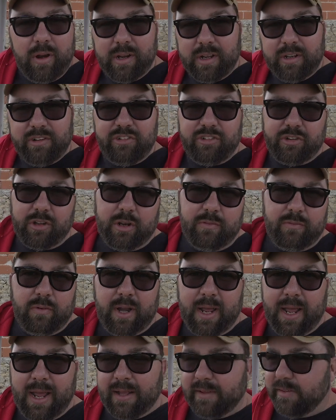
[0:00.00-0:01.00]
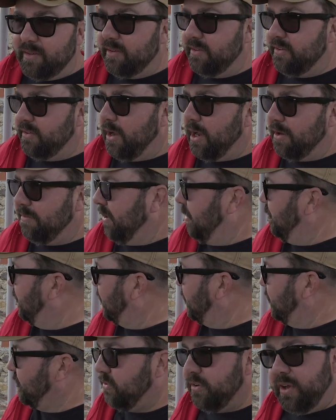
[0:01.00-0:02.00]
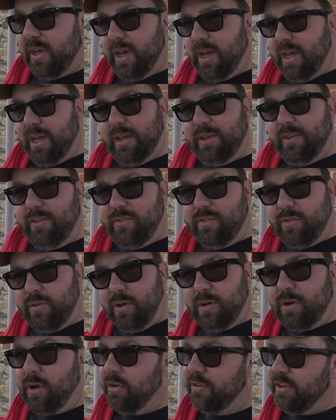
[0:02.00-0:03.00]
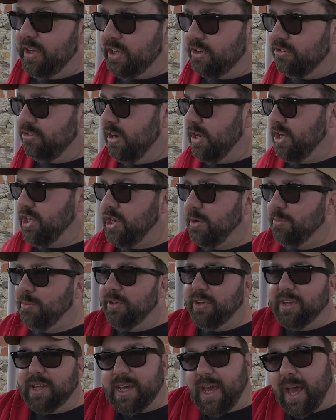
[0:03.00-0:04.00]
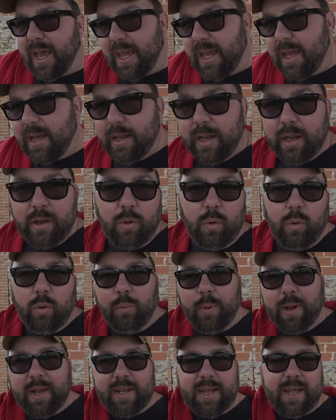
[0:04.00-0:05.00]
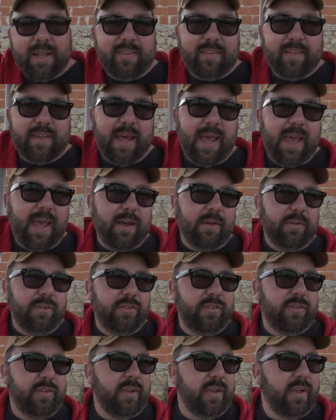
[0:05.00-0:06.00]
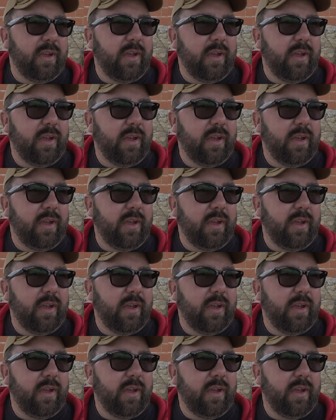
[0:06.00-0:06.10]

only just going to run it out to the side of here, because I've got to dig a trench up to the gate and then all the way down to the house.